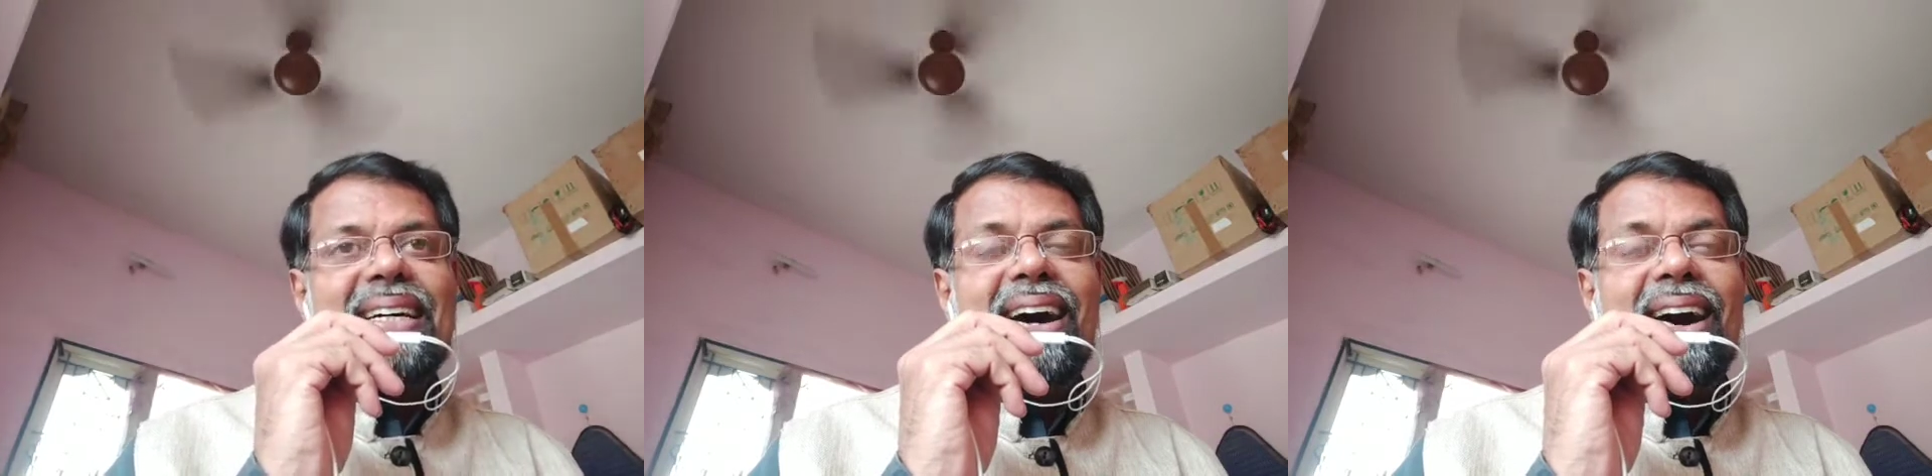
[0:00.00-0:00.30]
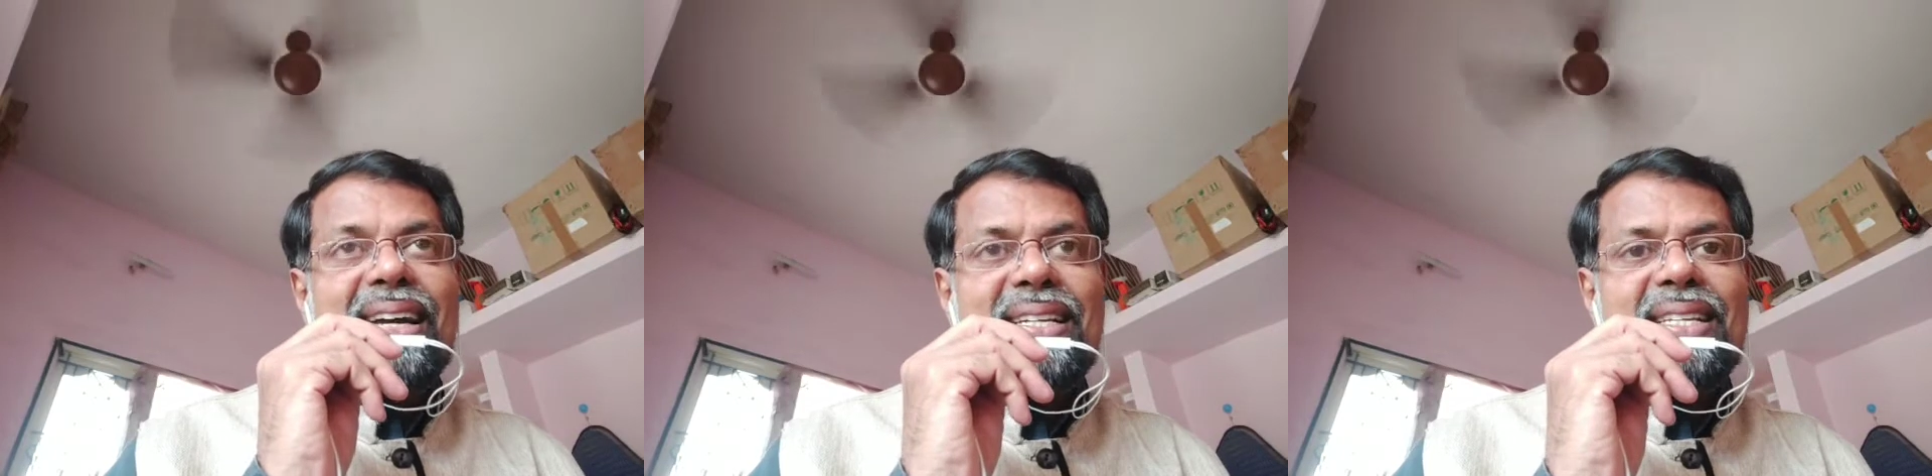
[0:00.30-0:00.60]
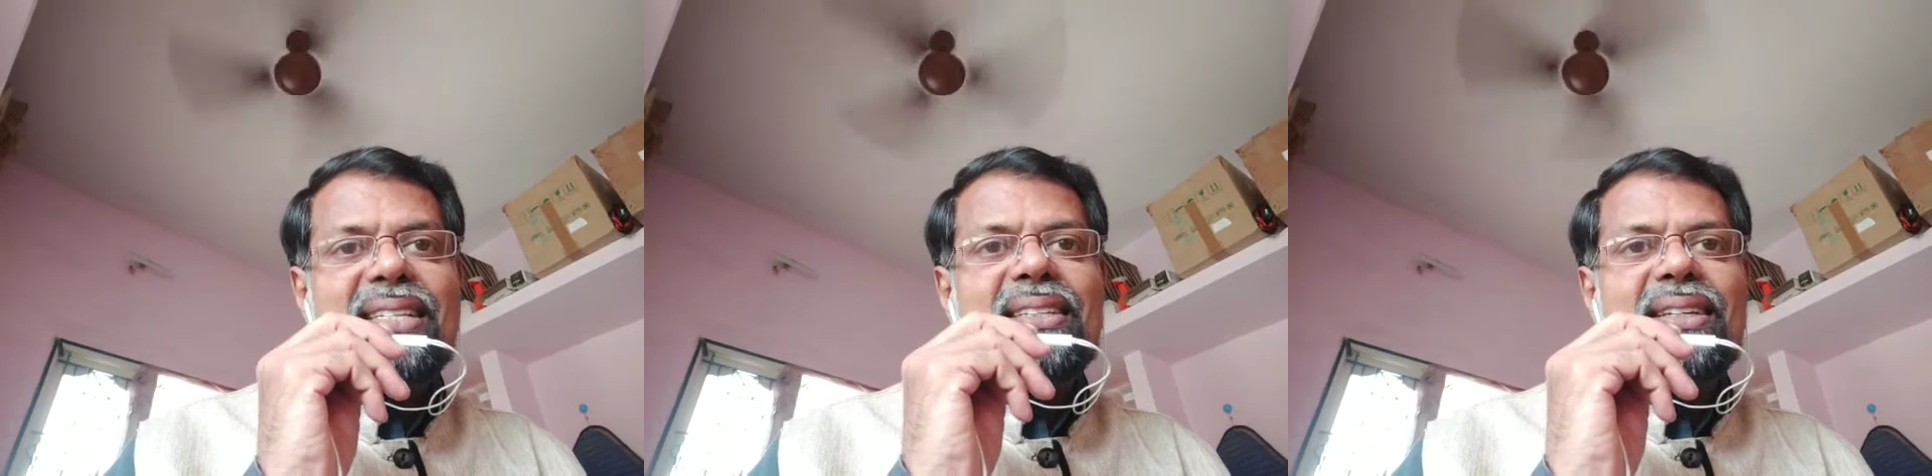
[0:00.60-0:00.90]

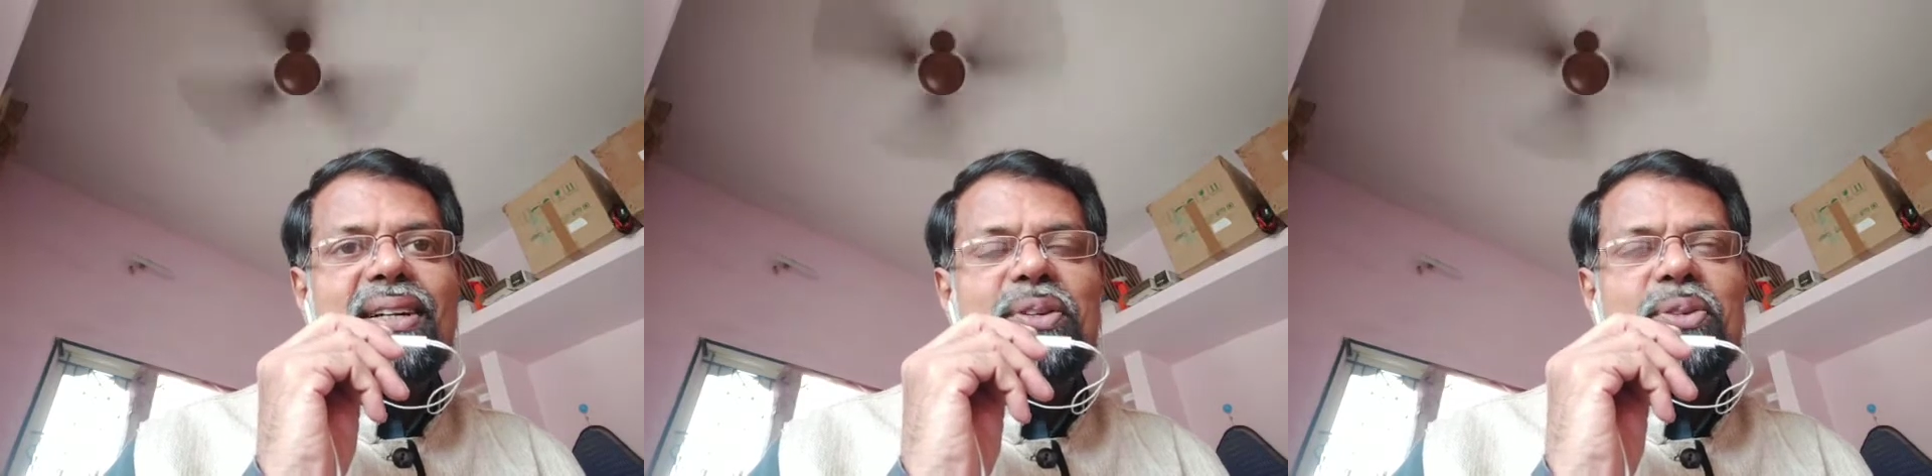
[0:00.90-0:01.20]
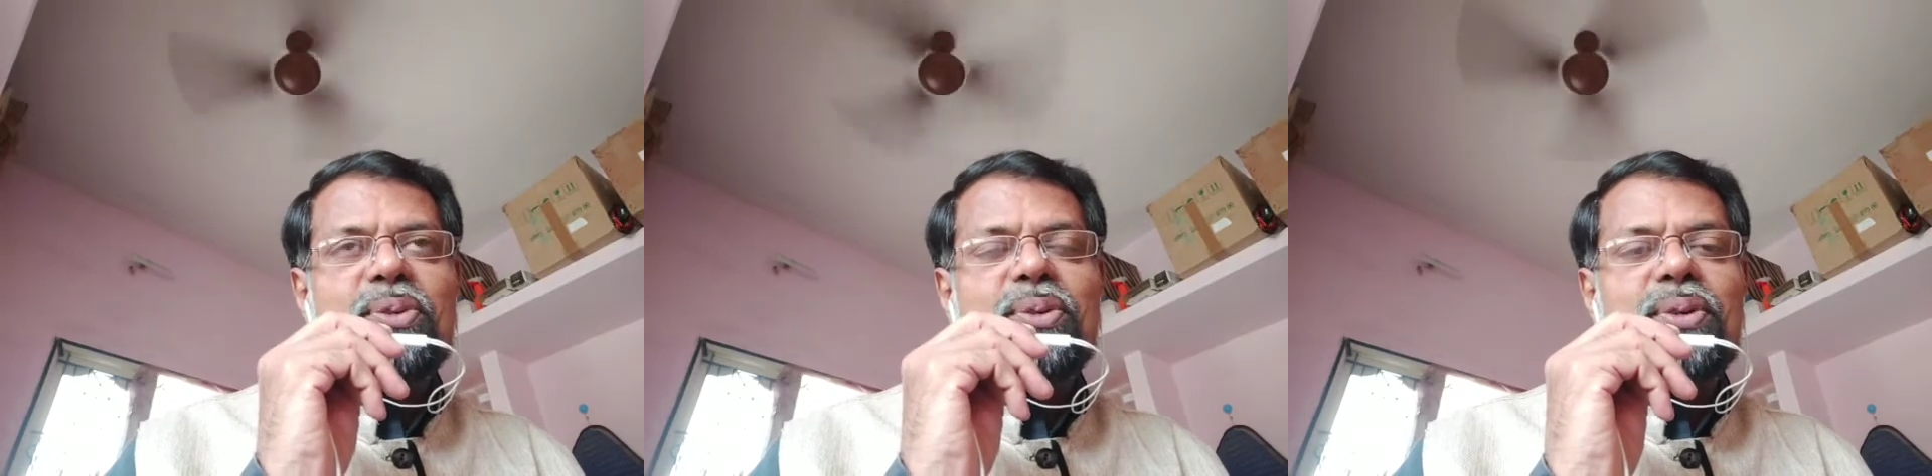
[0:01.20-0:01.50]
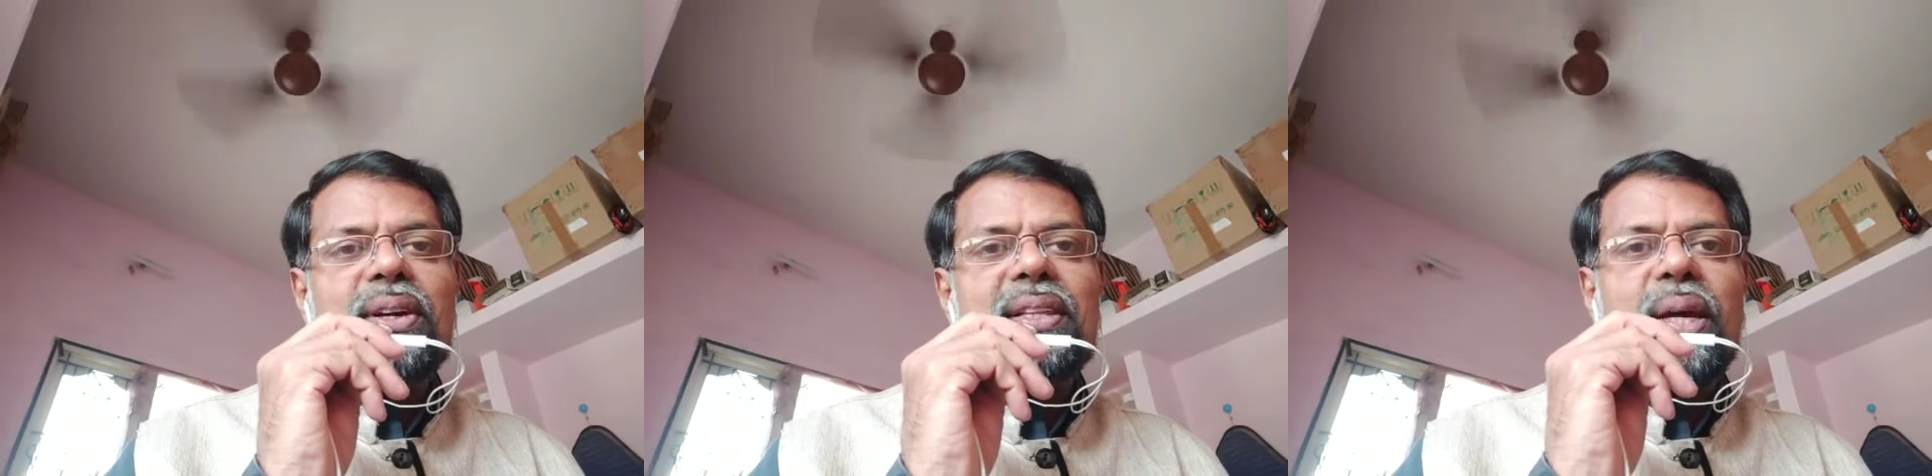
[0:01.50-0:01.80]
answer to the